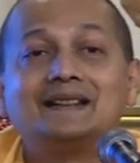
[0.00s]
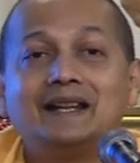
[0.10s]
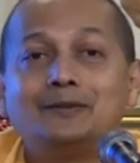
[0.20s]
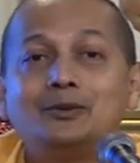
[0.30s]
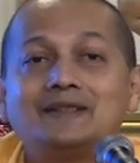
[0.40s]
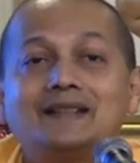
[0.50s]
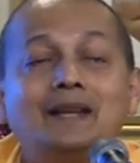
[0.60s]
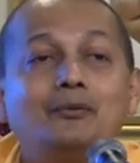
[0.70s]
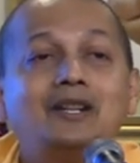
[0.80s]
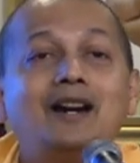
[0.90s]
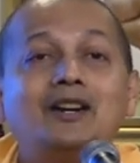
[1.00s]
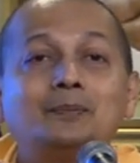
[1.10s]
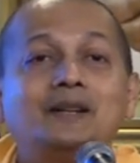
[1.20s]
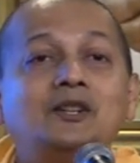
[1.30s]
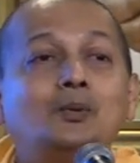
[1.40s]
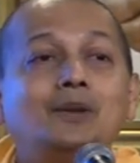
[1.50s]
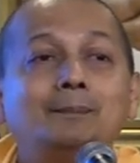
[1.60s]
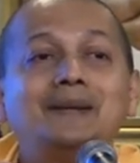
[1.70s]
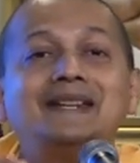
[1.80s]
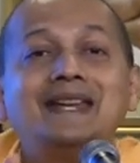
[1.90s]
it would say we are spiritual
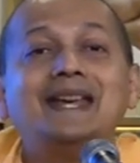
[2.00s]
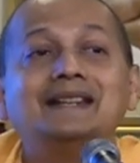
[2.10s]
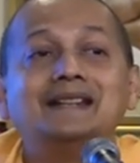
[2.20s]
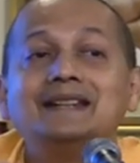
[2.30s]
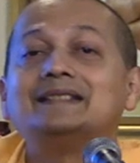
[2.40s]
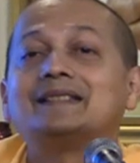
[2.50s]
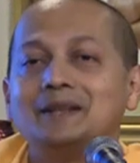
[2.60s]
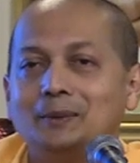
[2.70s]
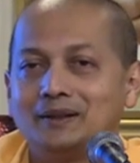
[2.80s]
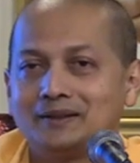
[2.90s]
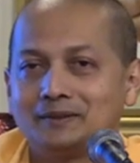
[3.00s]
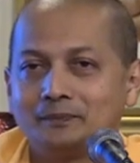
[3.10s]
being in the singular.